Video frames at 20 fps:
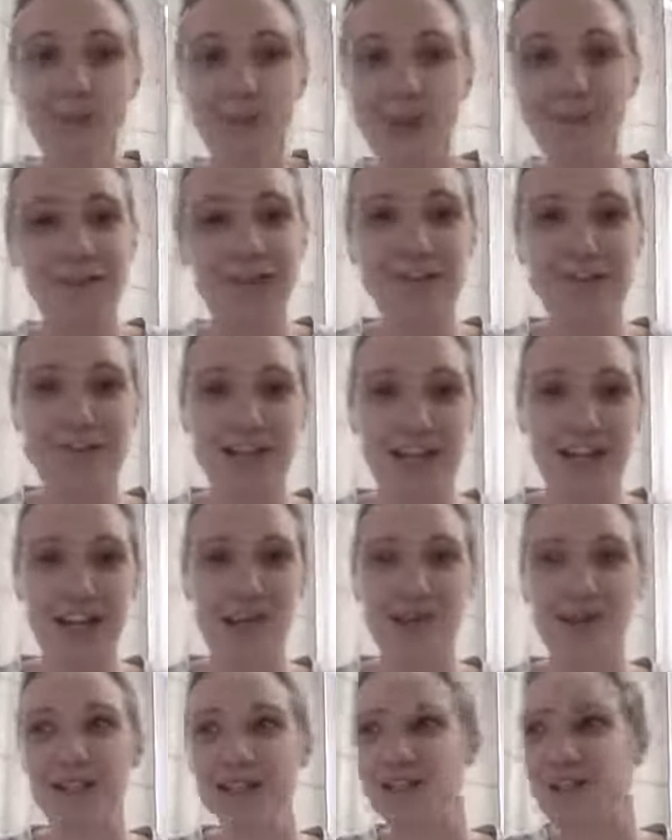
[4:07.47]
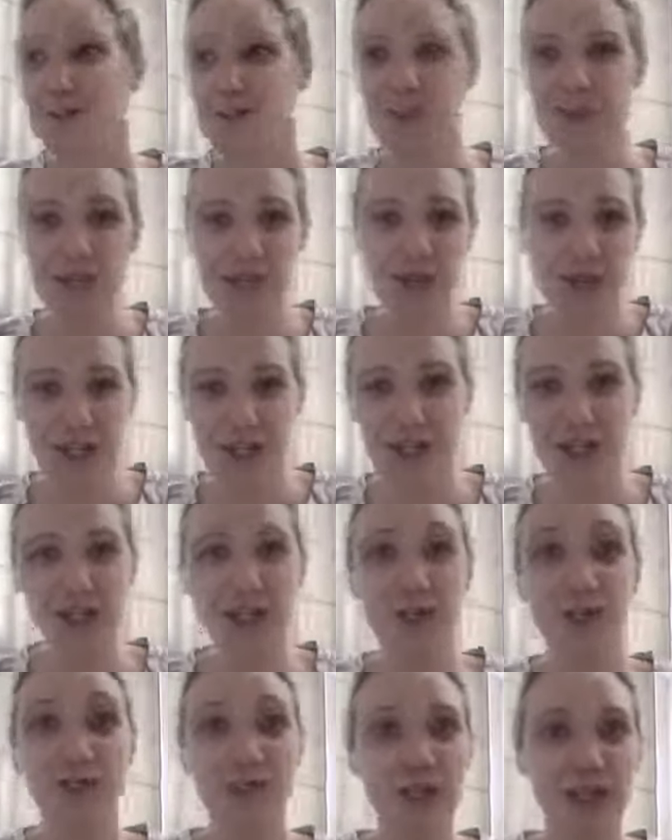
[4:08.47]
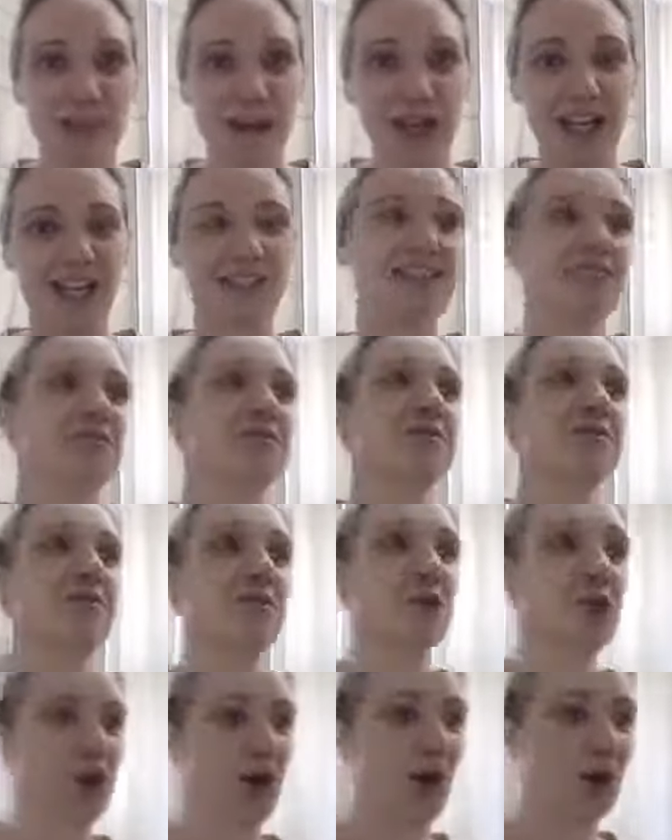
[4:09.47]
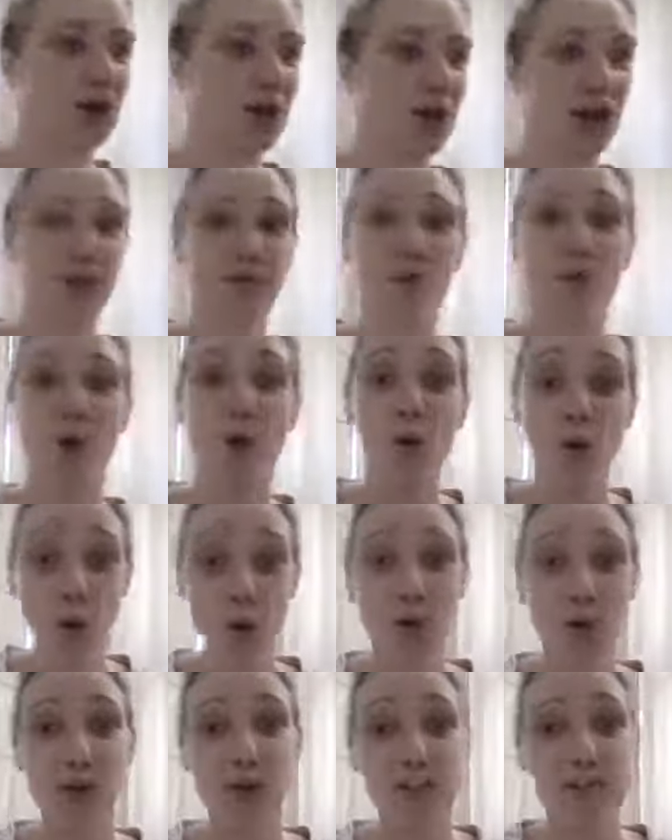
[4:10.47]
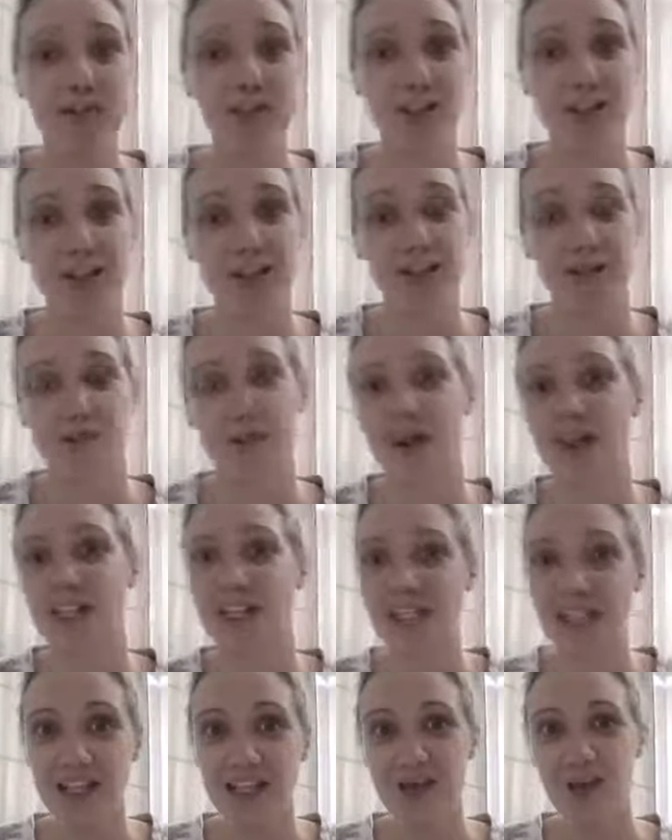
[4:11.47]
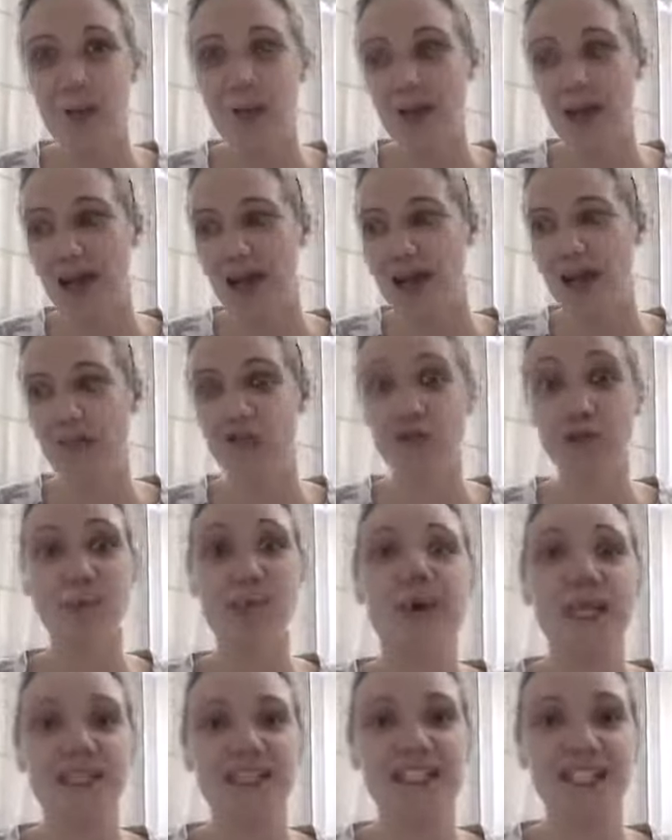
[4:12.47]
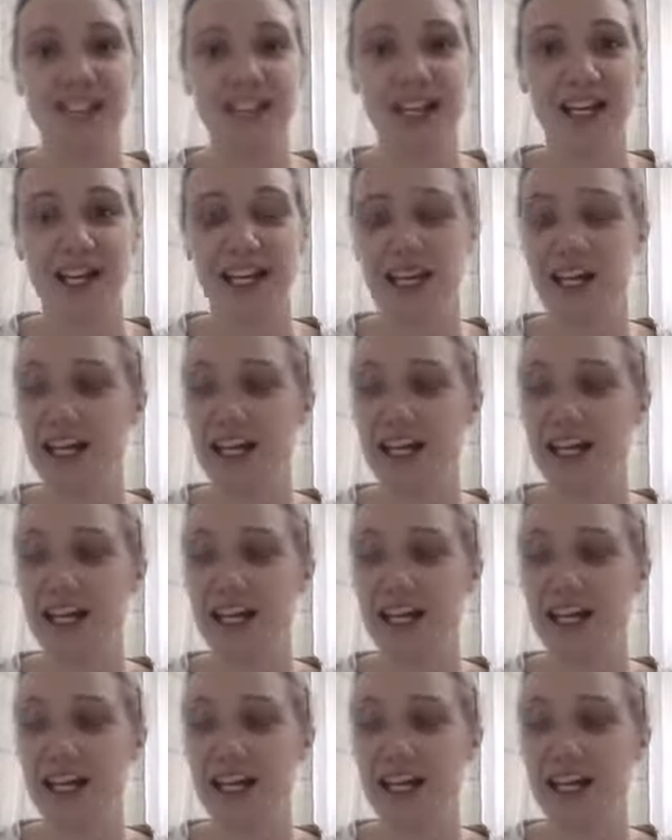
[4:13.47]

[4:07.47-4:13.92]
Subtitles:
favourite takeaways. Some of them were new to me and some of them were not new, but all of them I think bear repeating,